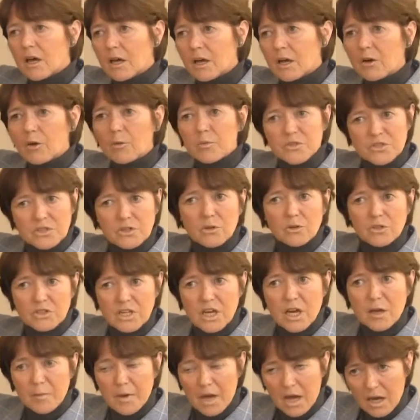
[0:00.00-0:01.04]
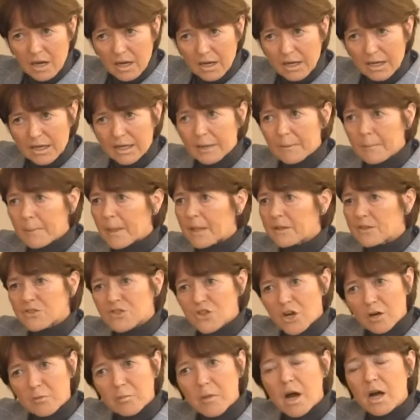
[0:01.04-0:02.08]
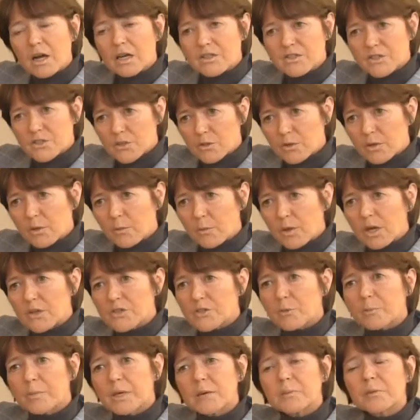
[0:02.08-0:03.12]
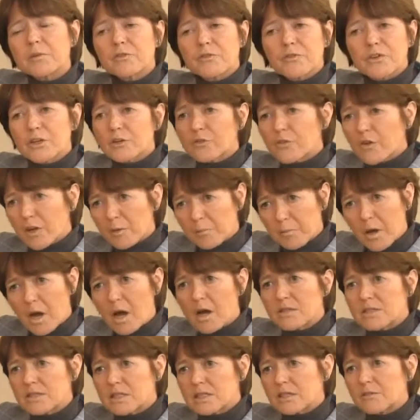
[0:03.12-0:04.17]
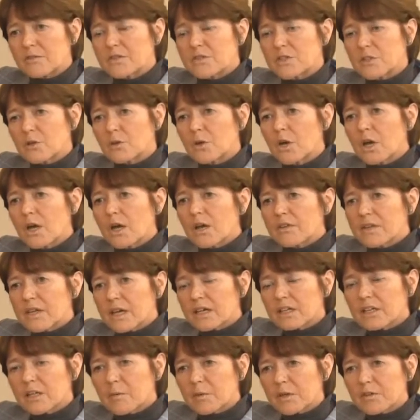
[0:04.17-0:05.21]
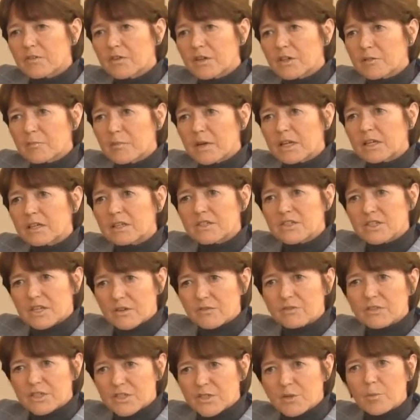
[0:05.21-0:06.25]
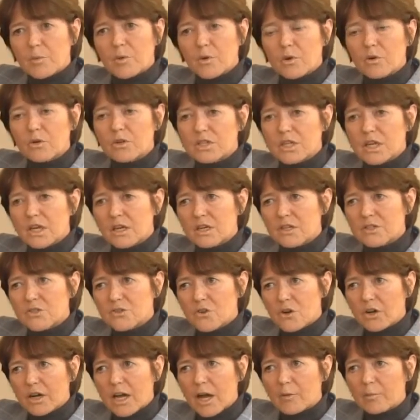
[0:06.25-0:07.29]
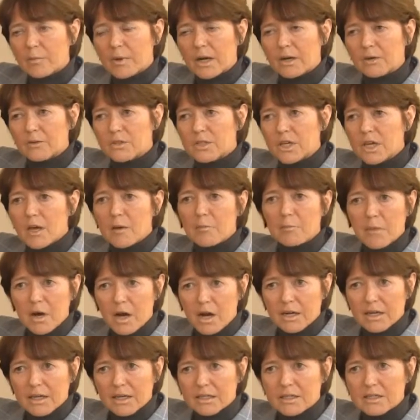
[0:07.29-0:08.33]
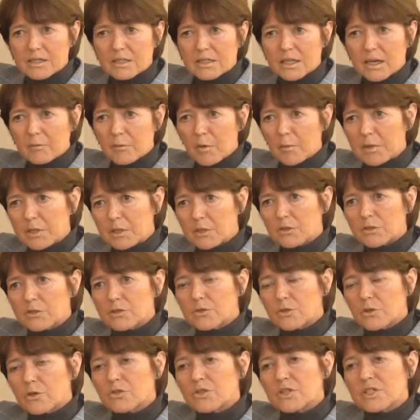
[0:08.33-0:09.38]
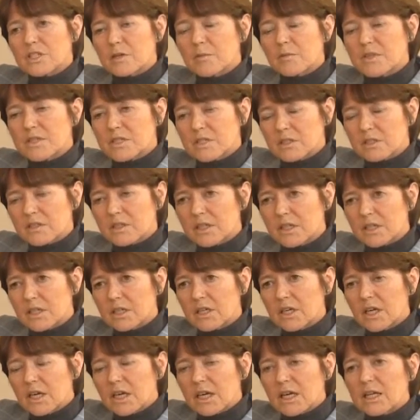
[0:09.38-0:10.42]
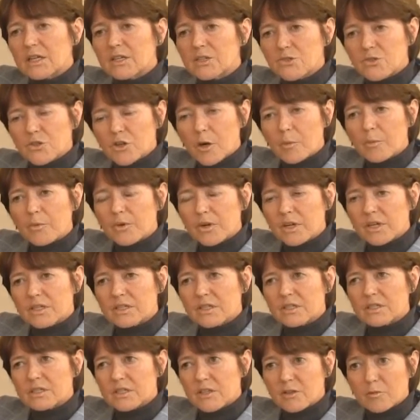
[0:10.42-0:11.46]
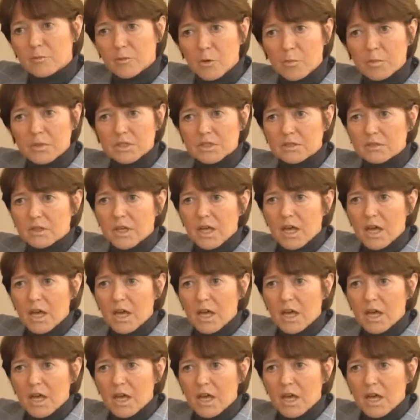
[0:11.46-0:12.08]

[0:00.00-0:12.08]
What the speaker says: almost an all-time high. The stock markets are doing well, so people feel very positive. So the economic fundamentals definitely support a strong outbound market. And when we talk to some of the industry operators at the moment